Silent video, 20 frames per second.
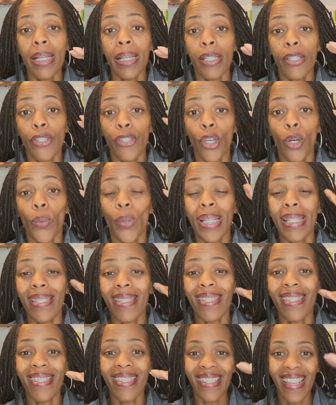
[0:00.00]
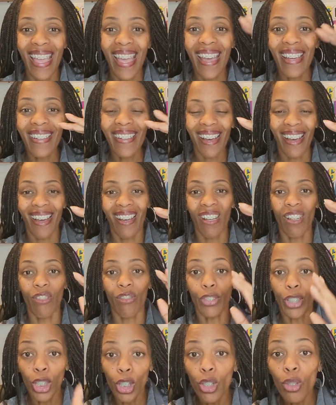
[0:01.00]
So instead
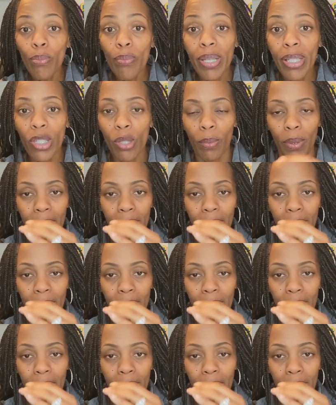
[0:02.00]
of you, Mr.